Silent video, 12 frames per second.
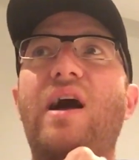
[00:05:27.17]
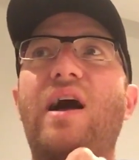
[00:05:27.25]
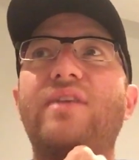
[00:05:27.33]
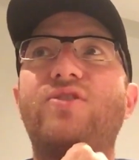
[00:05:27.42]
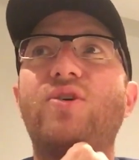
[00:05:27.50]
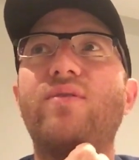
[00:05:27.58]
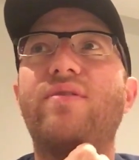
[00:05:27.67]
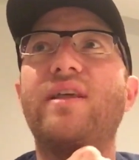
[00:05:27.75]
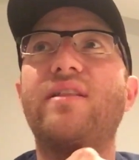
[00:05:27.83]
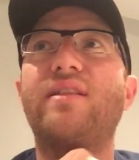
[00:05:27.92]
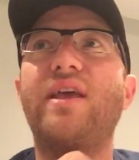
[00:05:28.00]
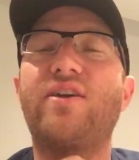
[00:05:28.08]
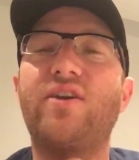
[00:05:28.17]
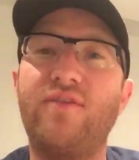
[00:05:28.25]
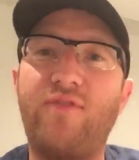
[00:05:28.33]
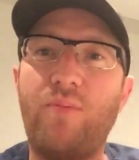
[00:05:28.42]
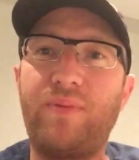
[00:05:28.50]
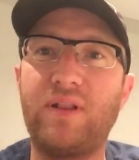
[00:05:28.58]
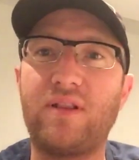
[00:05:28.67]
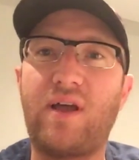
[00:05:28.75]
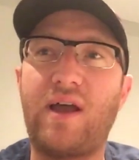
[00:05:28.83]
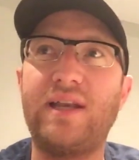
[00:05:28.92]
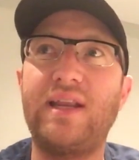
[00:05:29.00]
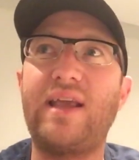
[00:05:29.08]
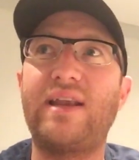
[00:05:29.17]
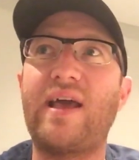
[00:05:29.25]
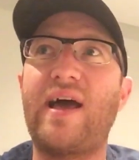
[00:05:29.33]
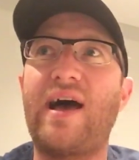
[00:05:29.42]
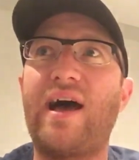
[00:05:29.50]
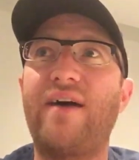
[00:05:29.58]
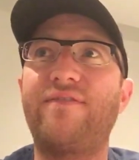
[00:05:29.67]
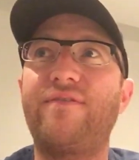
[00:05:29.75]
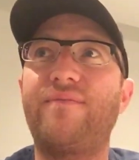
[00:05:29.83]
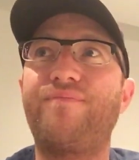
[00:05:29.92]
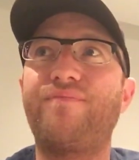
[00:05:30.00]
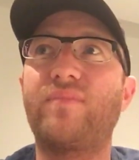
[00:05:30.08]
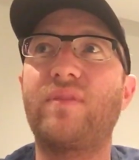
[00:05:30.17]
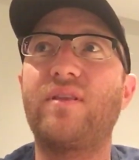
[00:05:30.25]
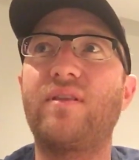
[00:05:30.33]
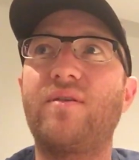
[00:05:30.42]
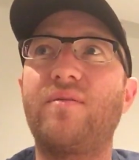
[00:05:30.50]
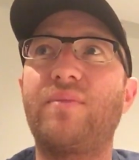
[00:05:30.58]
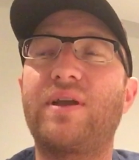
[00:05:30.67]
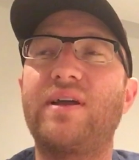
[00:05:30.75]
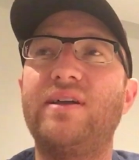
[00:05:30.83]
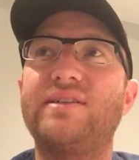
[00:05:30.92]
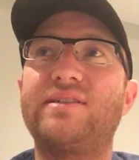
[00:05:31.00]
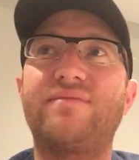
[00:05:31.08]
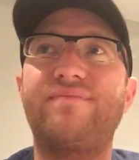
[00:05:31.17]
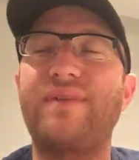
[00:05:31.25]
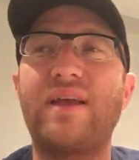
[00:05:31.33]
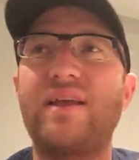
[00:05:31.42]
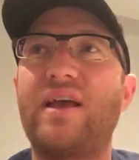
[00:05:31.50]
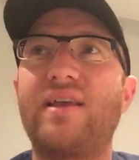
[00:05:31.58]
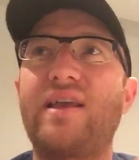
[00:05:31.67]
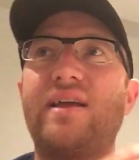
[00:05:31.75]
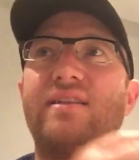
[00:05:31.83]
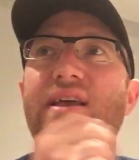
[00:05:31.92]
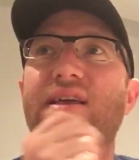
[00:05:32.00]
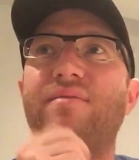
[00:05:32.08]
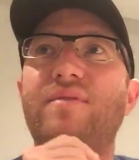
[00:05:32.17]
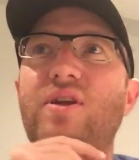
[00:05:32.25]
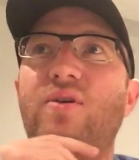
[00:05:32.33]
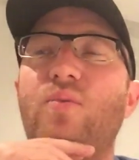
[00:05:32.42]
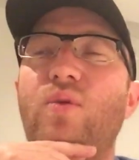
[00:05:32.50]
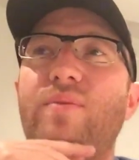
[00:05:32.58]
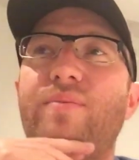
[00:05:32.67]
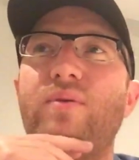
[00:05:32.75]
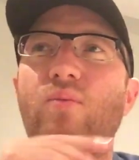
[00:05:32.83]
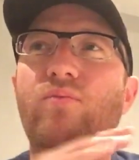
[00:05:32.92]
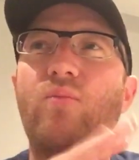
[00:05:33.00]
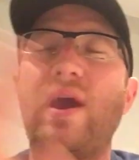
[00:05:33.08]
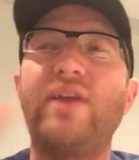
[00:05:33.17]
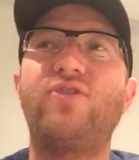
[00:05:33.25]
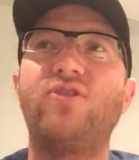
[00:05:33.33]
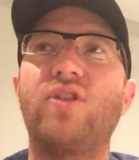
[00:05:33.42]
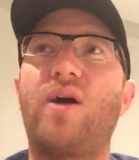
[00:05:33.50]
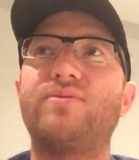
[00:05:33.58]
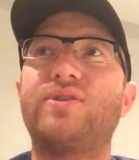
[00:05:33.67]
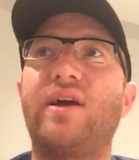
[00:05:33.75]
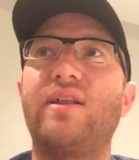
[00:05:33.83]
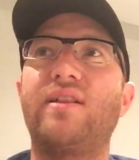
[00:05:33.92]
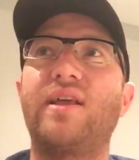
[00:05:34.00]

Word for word: I don't think they could have opened the line at eight and a half because again, like you know, would have been way too lopsided.